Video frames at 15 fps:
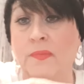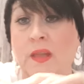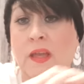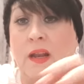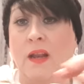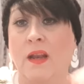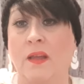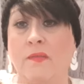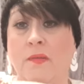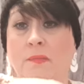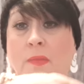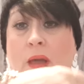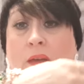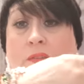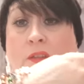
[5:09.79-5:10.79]
And I love
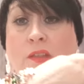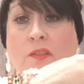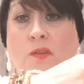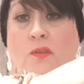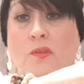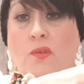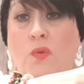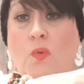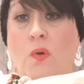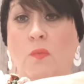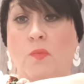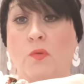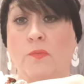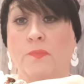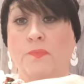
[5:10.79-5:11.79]
them. I think they're
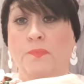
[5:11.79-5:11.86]
adorable.